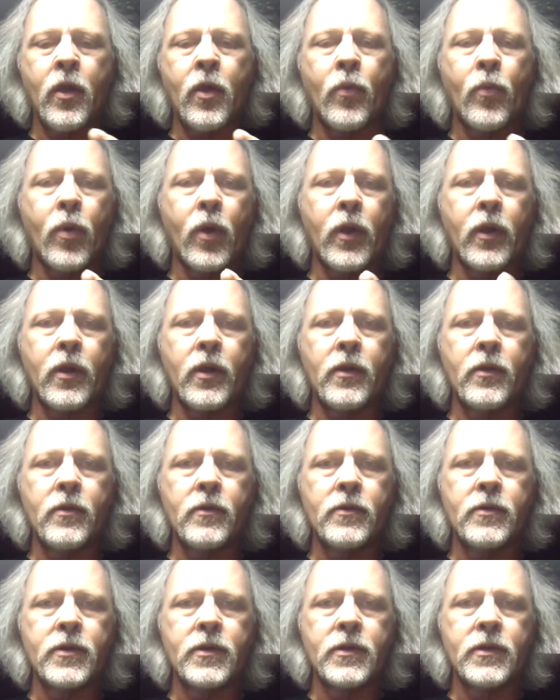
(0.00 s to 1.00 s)
we're going to
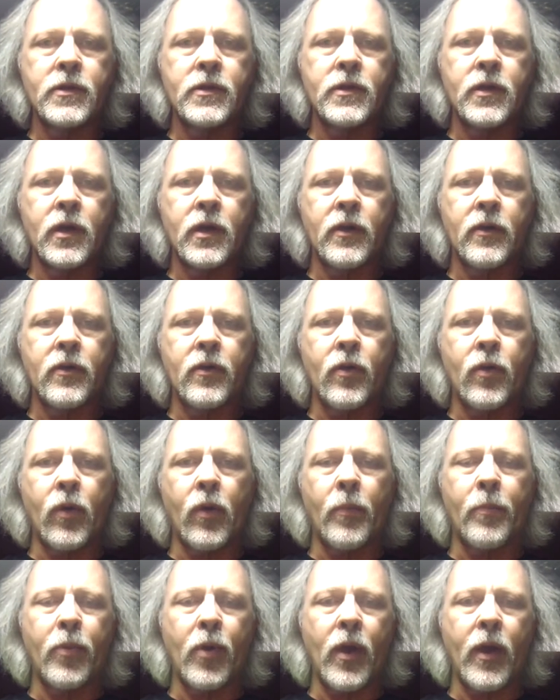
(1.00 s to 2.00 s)
use a newer
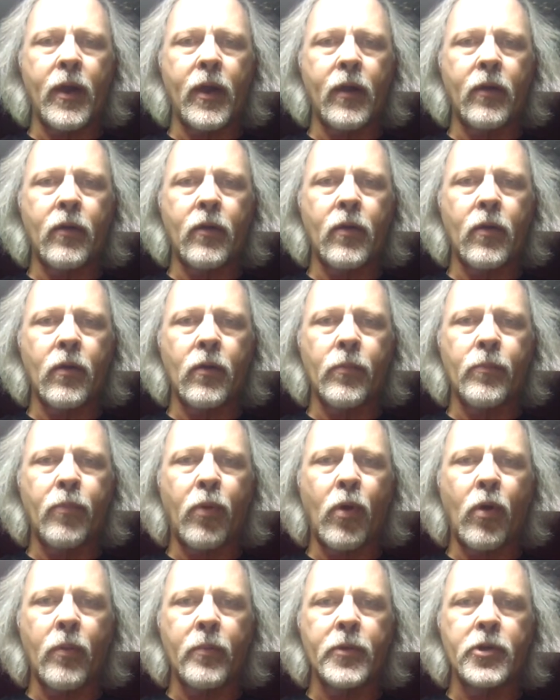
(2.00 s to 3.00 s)
product called
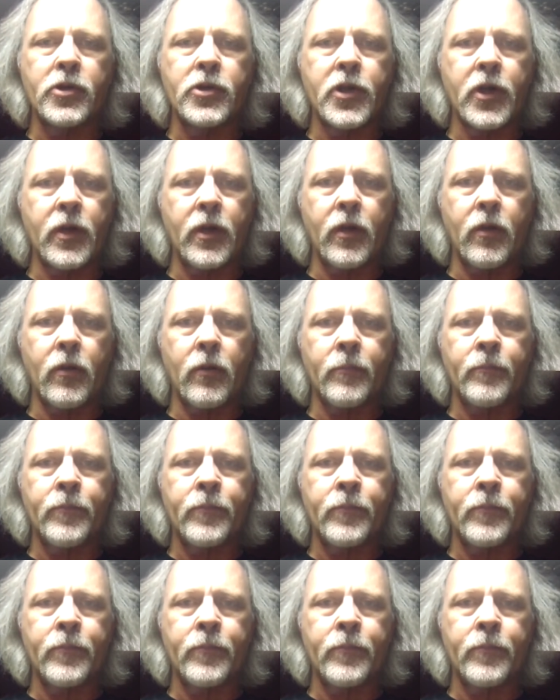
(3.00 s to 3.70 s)
Palmer Chenille.